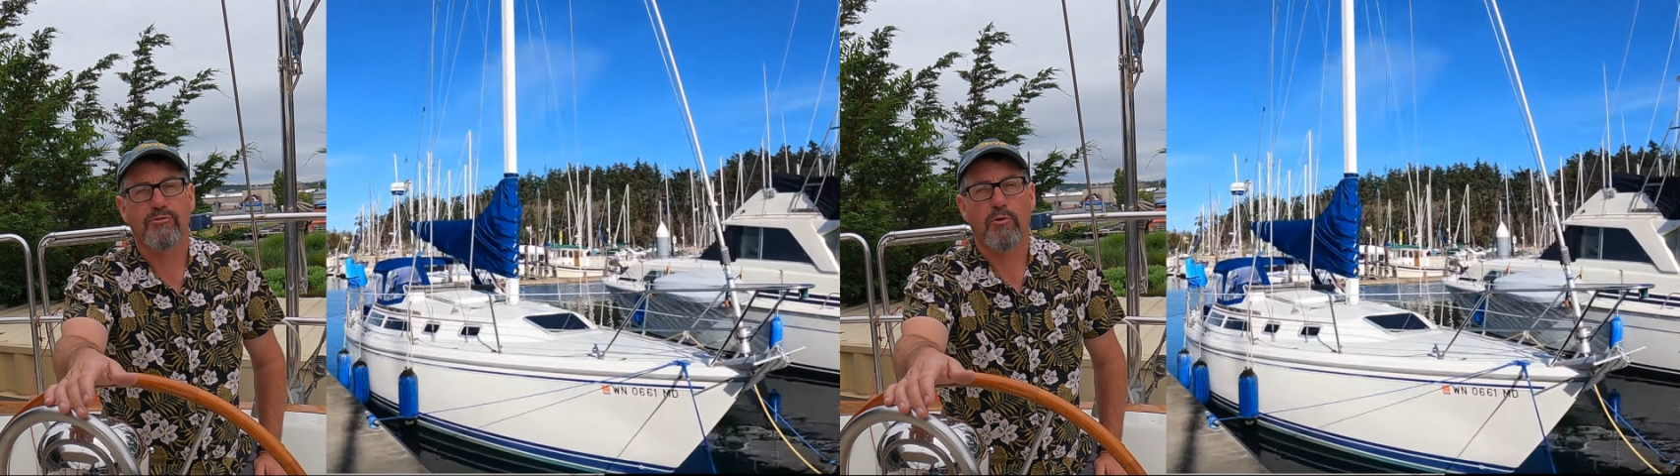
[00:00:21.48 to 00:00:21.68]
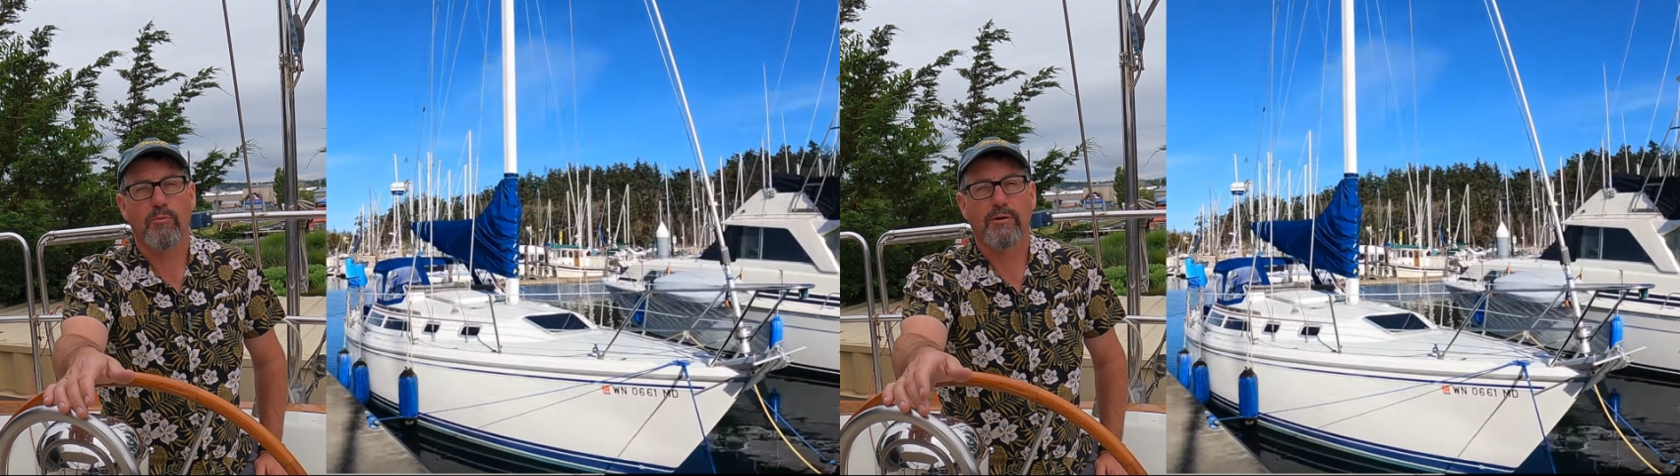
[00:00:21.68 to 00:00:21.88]

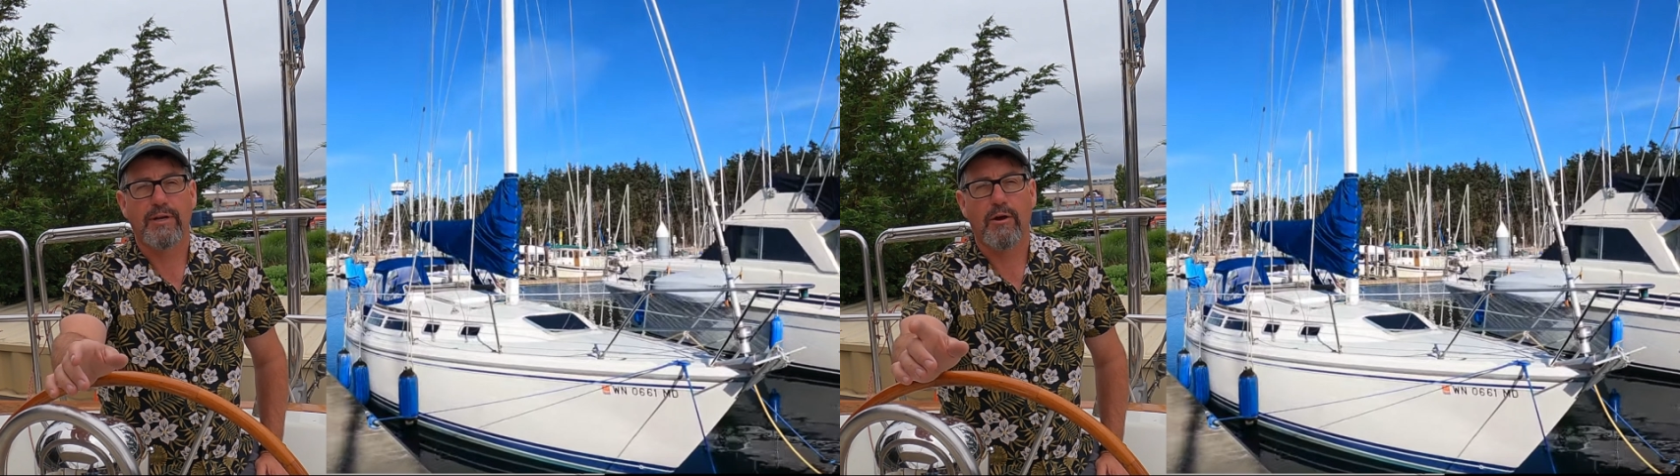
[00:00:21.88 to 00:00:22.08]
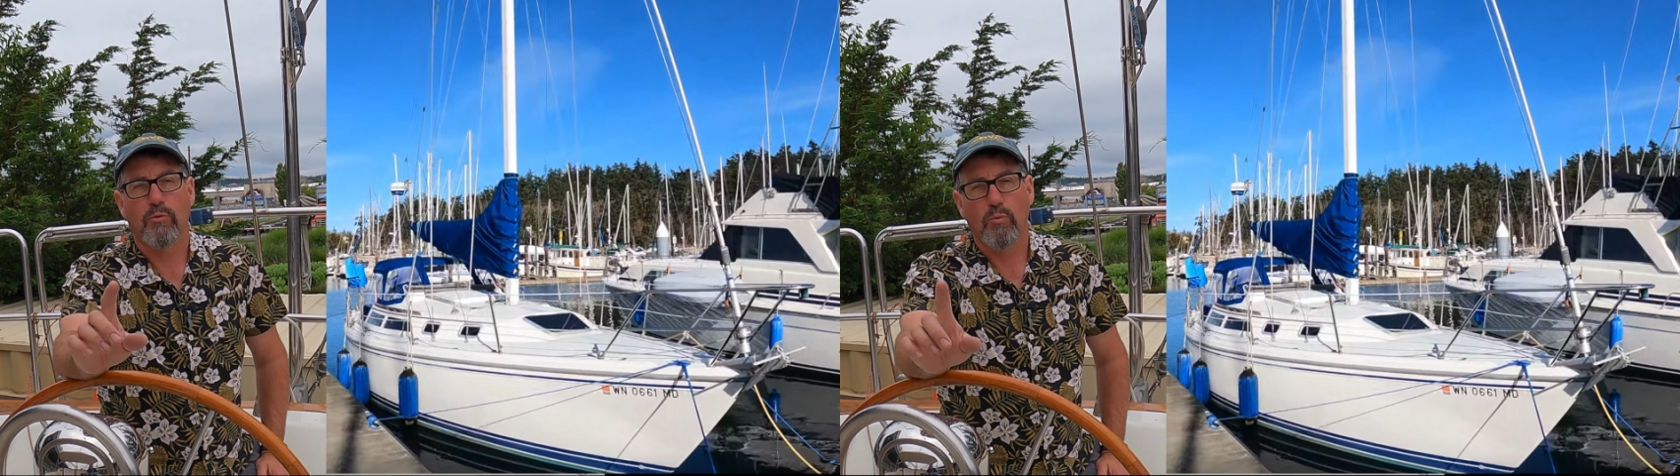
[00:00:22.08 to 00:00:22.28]
so we're
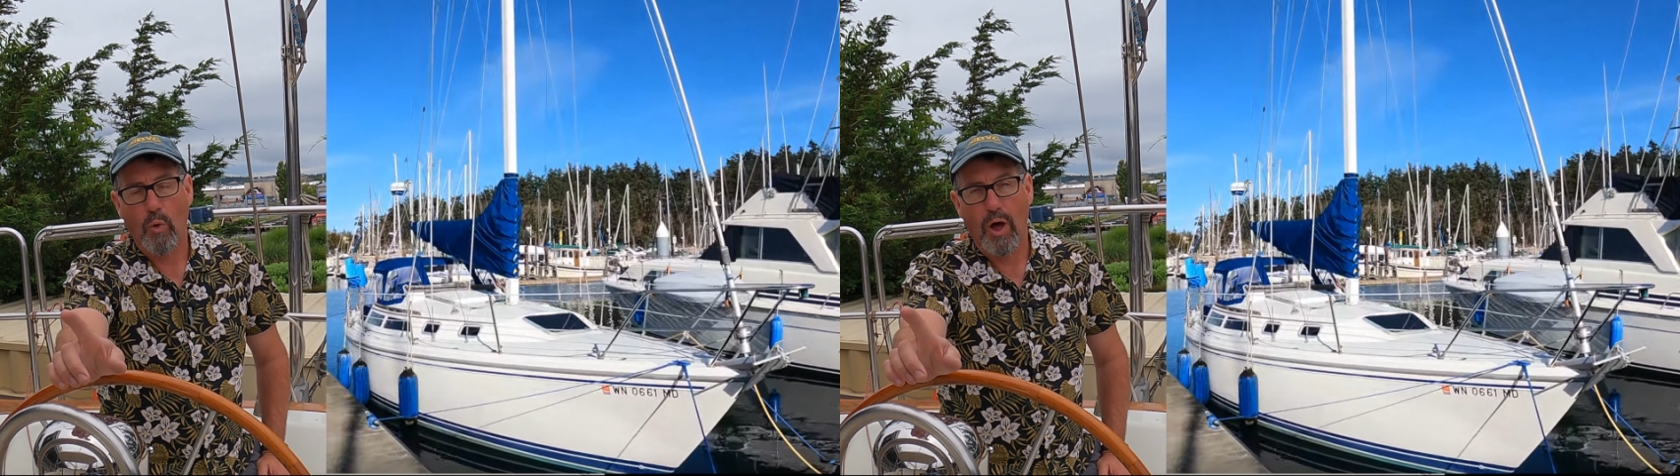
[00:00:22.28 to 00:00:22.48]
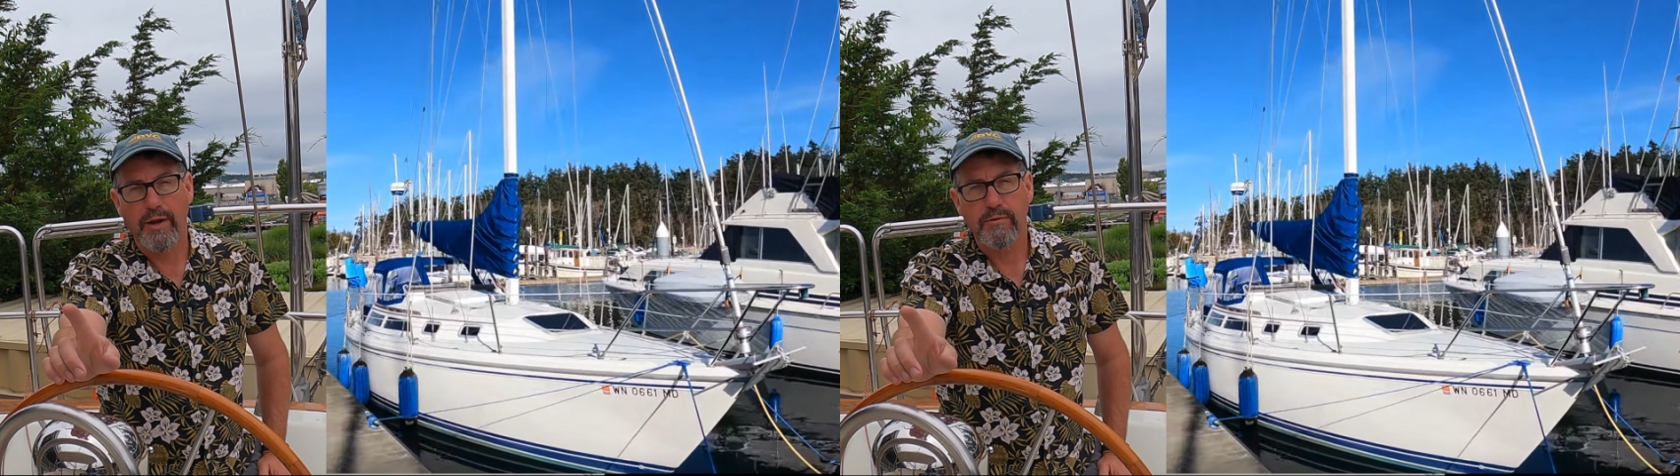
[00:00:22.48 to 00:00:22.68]
down to
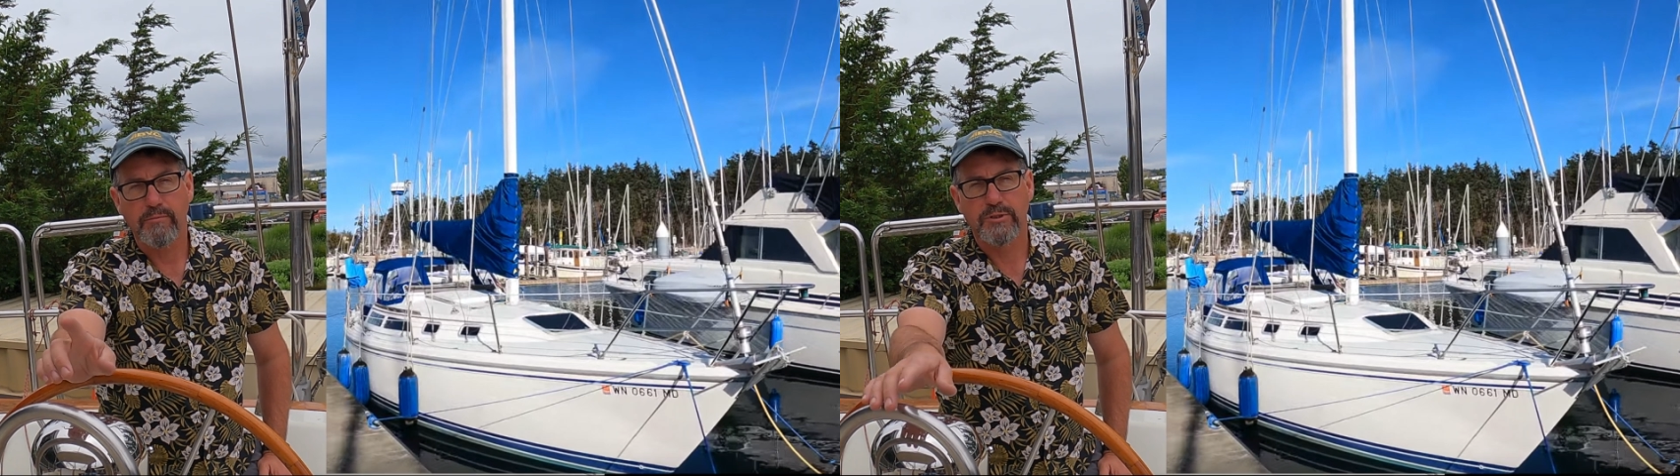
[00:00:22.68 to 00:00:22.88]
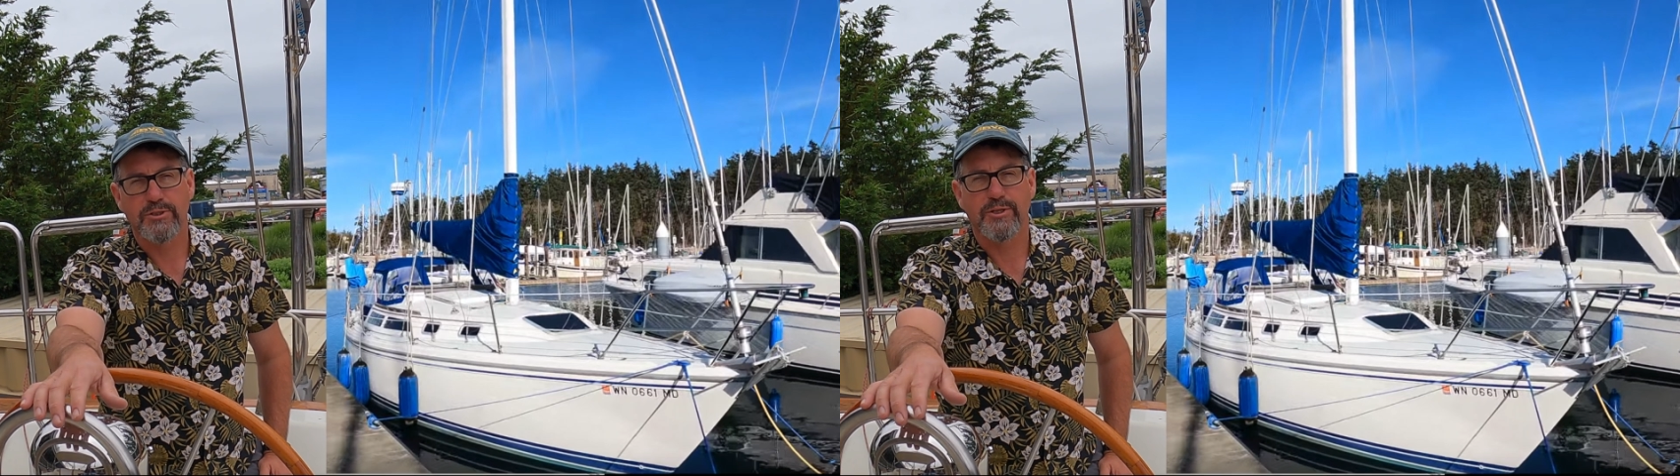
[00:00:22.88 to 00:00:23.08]
1,
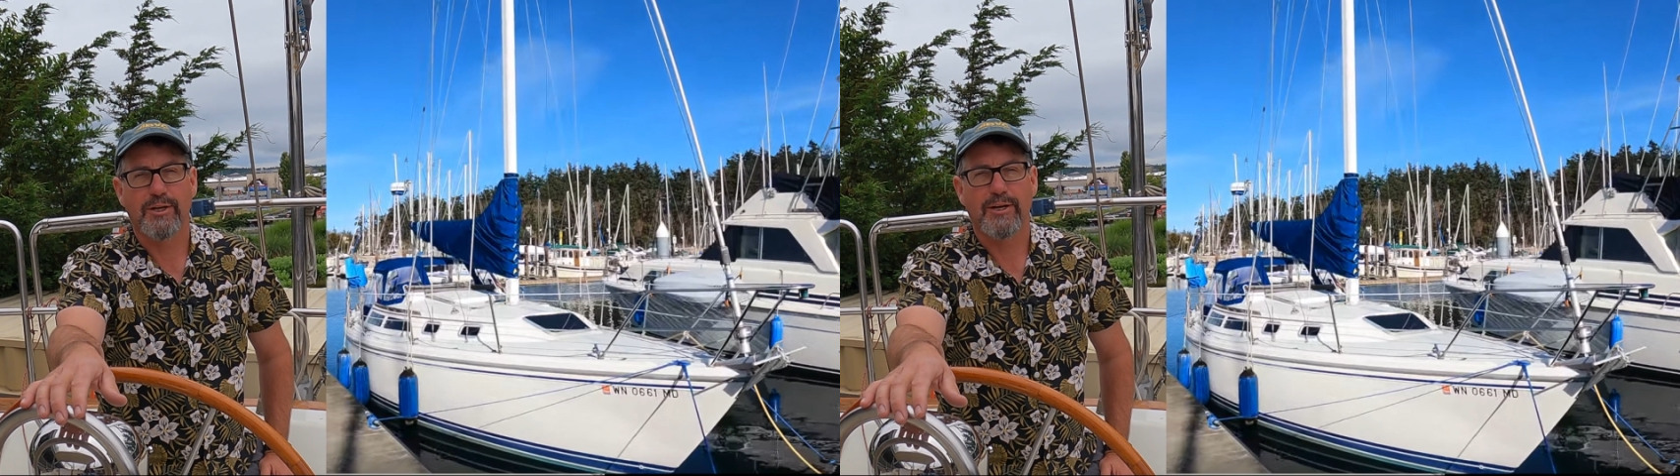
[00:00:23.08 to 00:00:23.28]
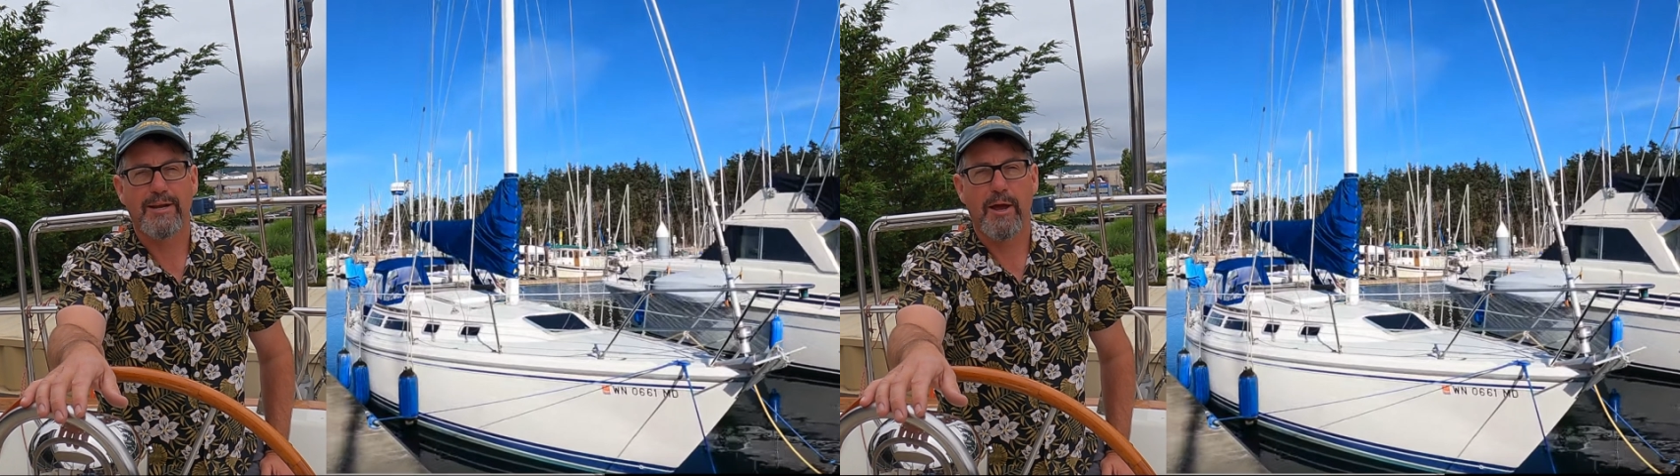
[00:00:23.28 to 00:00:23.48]
which is a
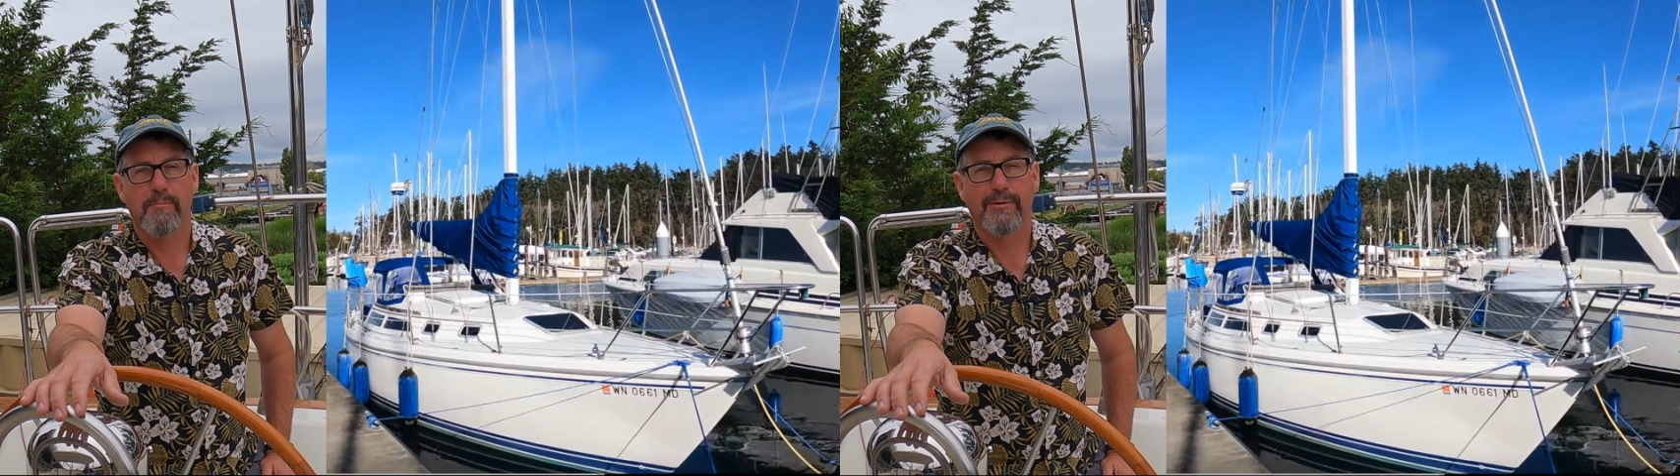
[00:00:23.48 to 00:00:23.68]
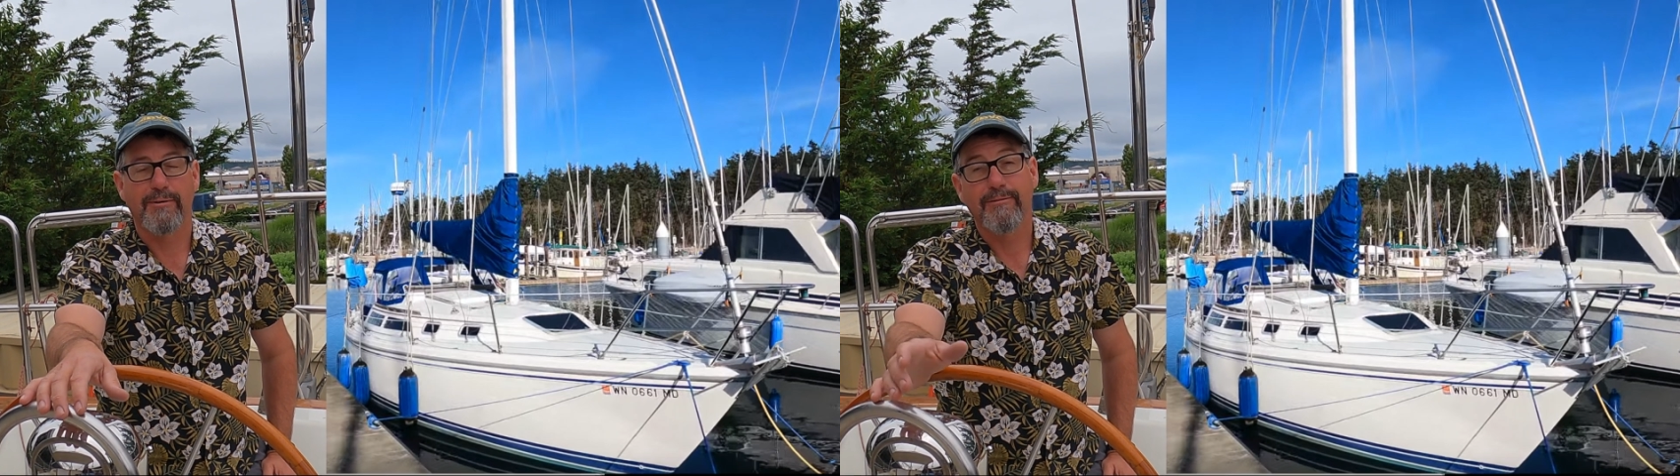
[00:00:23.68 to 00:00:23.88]
good
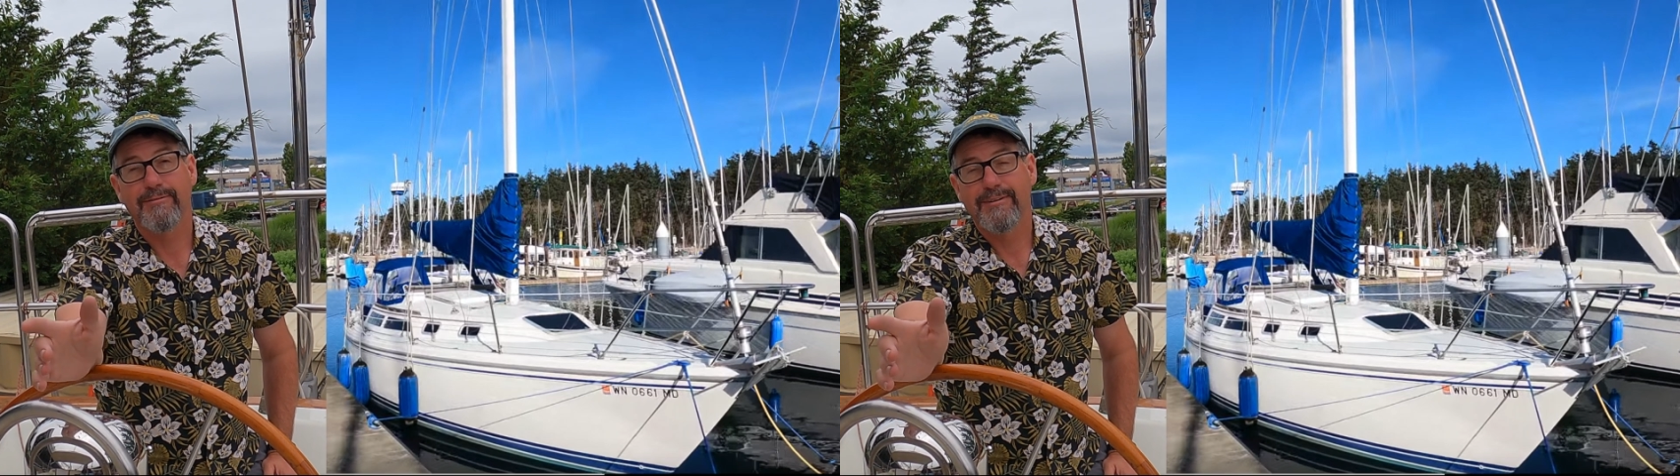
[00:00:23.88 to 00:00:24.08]
number.